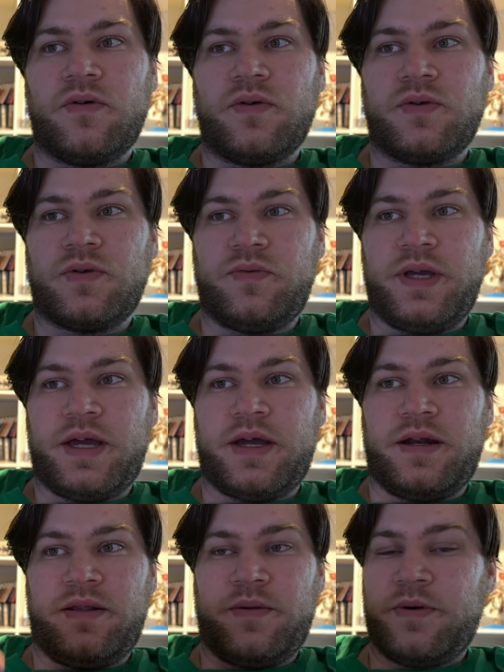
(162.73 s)
So we
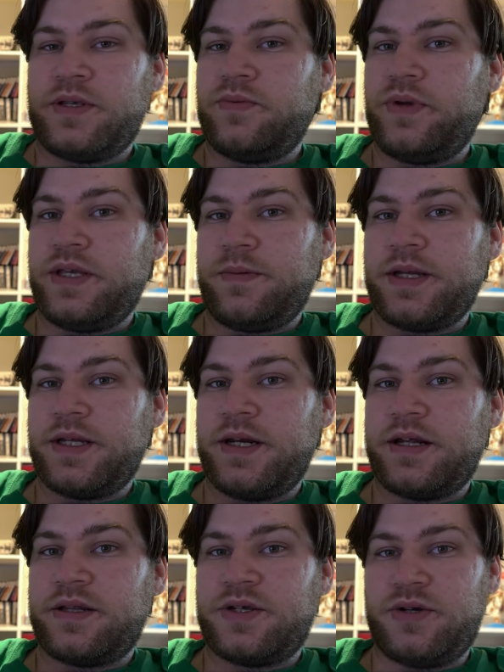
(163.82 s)
had the person we expected
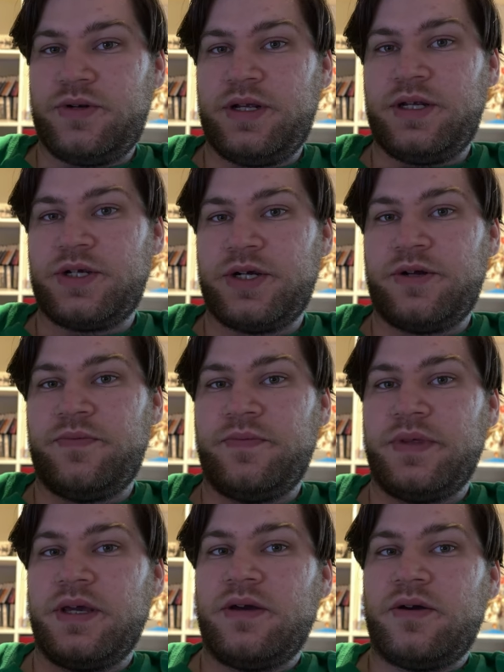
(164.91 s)
not to show didn't show.
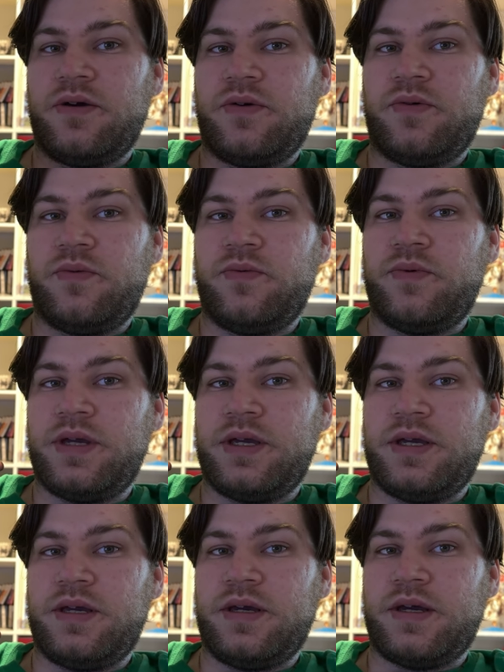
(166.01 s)

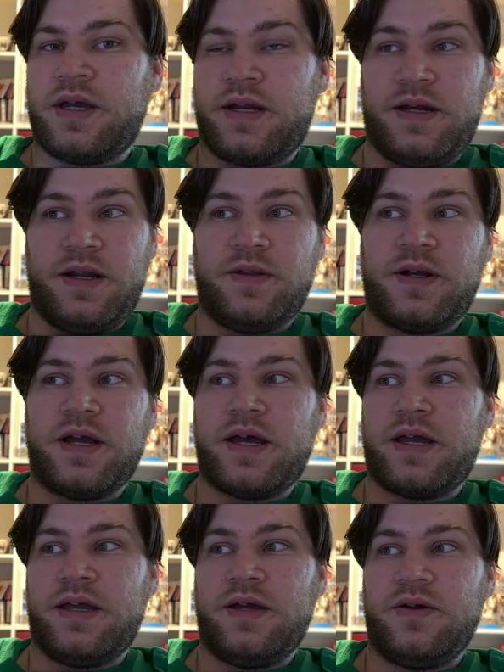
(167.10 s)
We had another
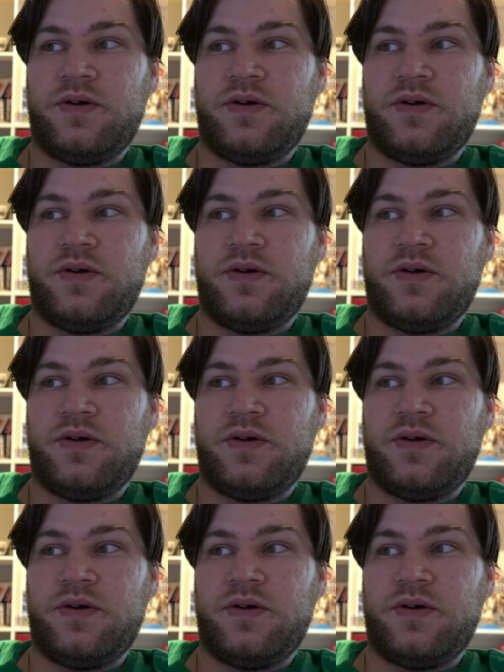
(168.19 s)
guy